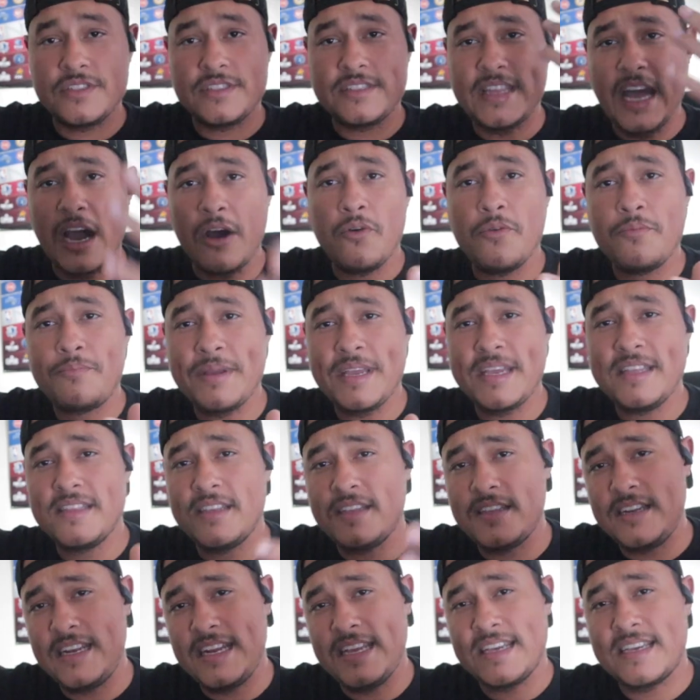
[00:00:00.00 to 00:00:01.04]
that will be in
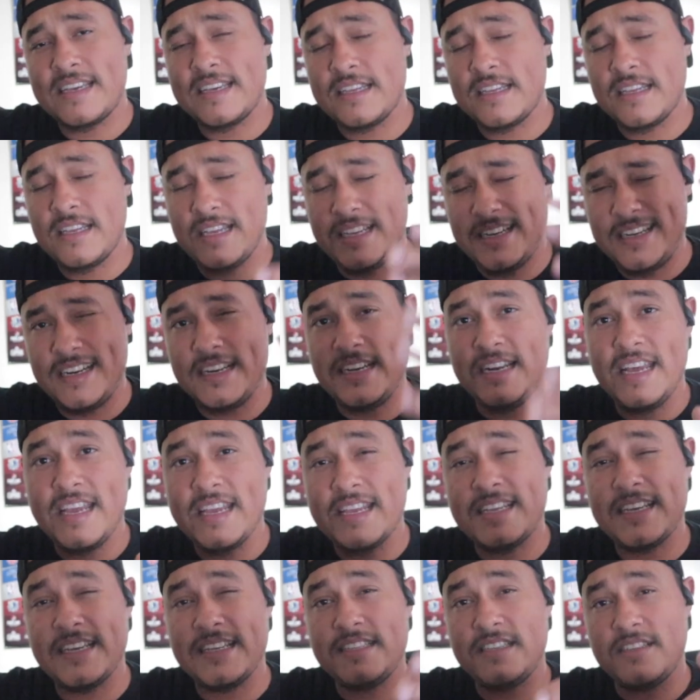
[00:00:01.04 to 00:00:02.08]
the link, in a
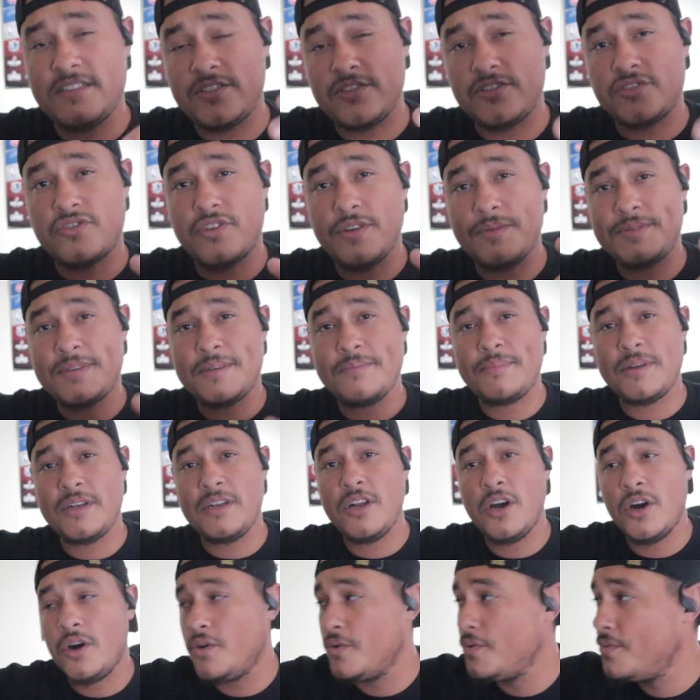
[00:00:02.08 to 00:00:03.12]
link in the description
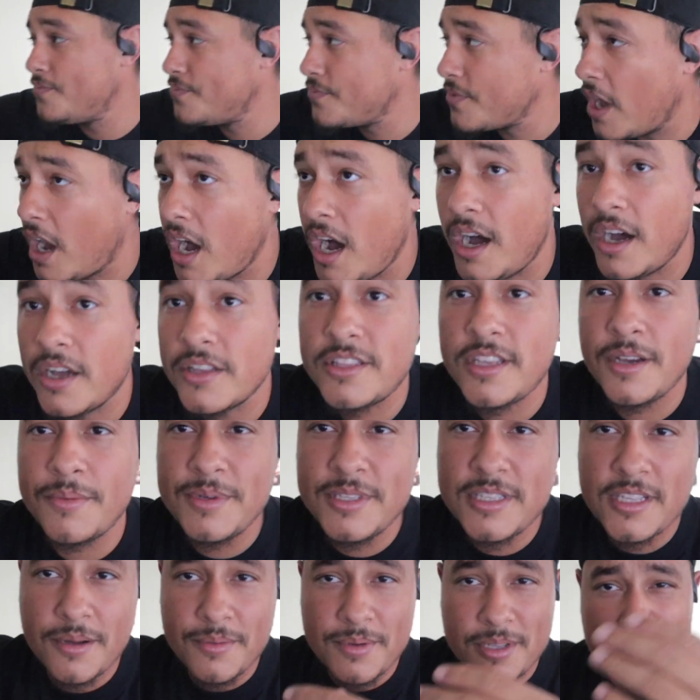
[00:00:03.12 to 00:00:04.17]
below,
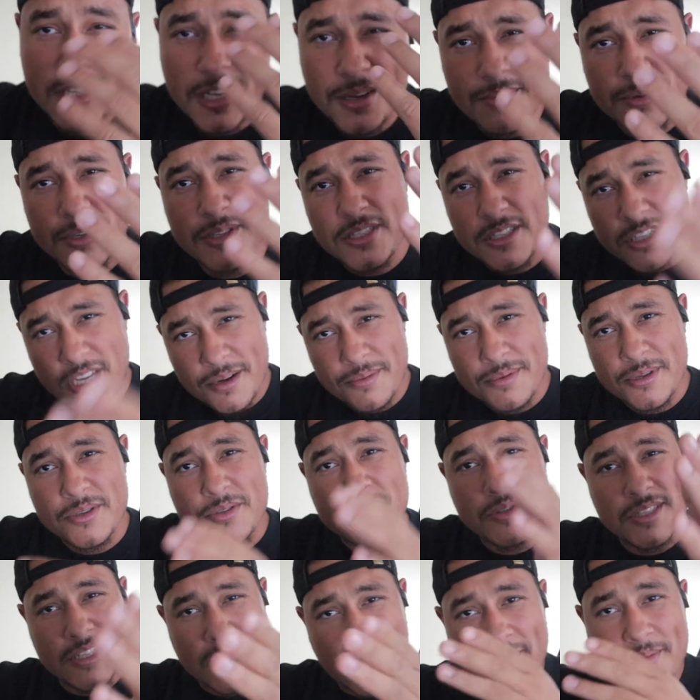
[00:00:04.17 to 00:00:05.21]

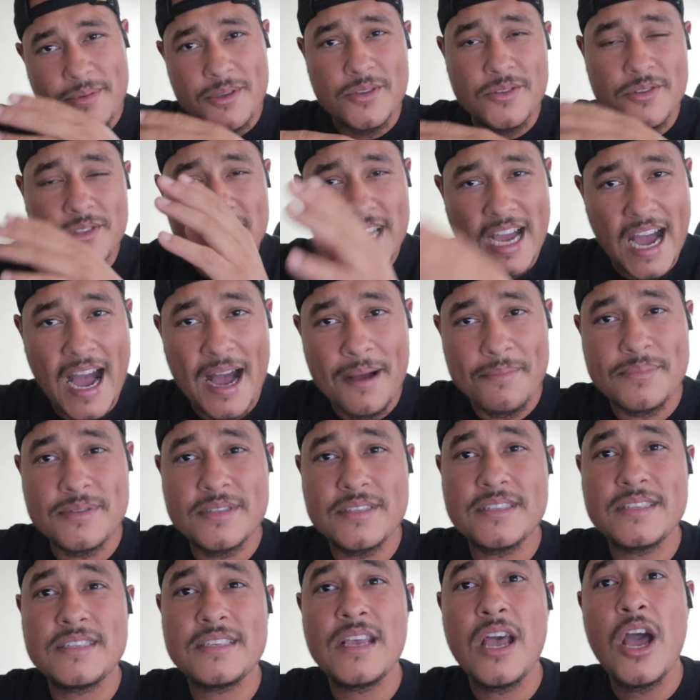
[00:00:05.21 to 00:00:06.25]

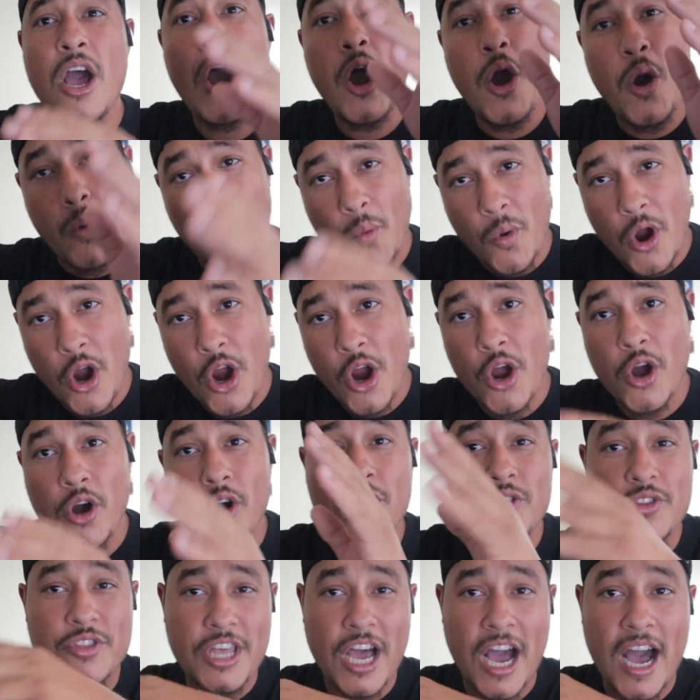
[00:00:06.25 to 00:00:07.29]

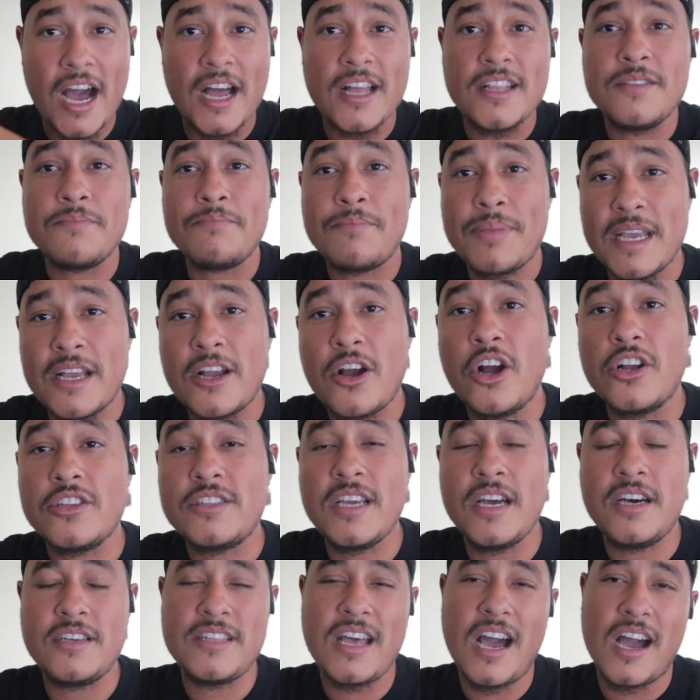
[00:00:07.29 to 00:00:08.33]

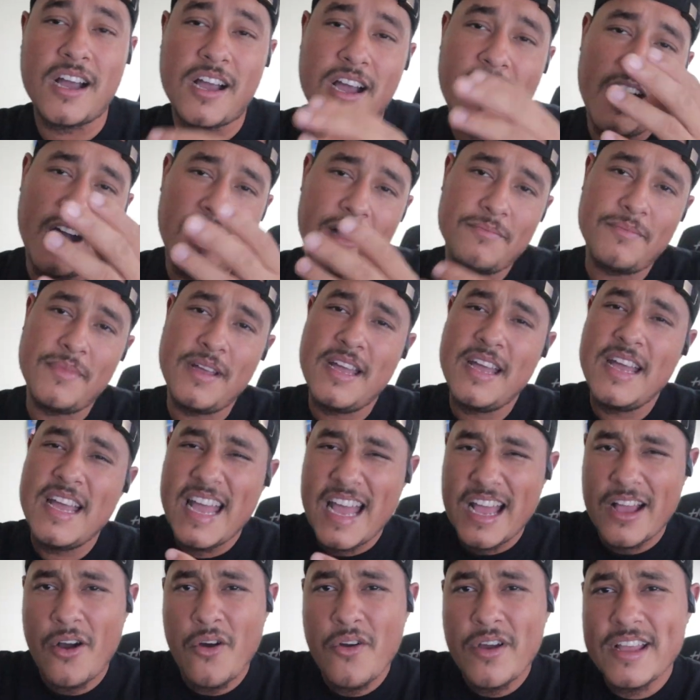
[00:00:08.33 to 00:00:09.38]
www.topzworld.bigcartel.com,
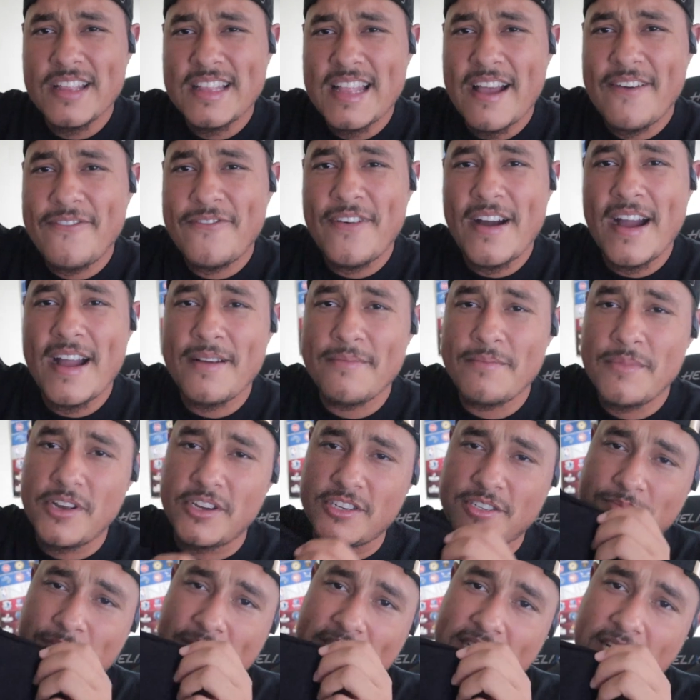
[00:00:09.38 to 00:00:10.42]
and go get that fire
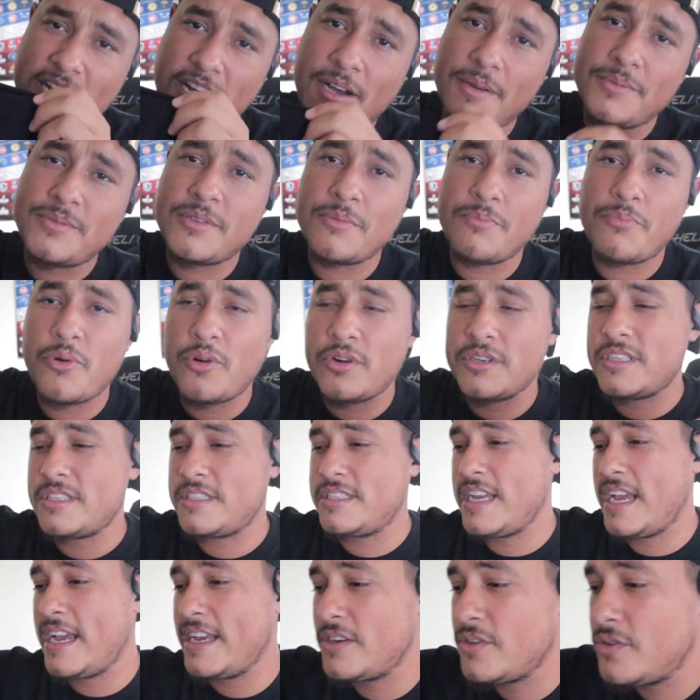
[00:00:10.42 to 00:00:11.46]
merch, man. It helps support the
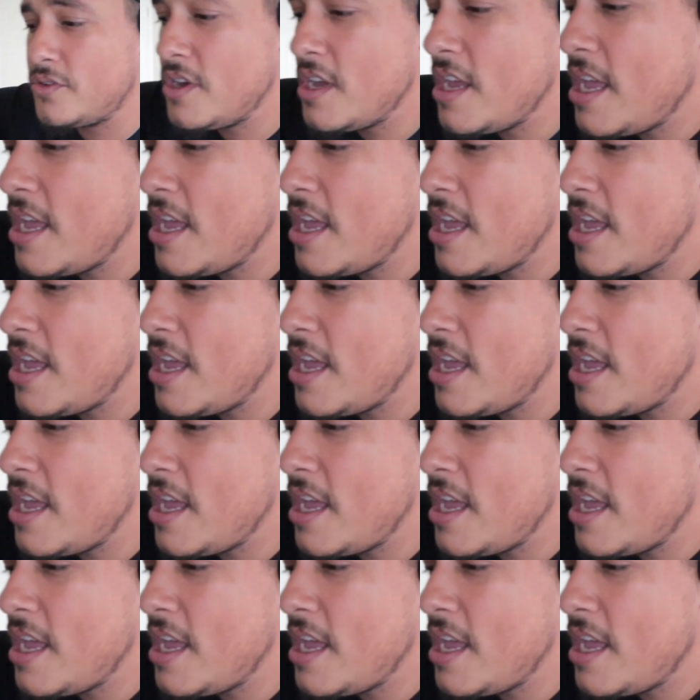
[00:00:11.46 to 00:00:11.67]
channel,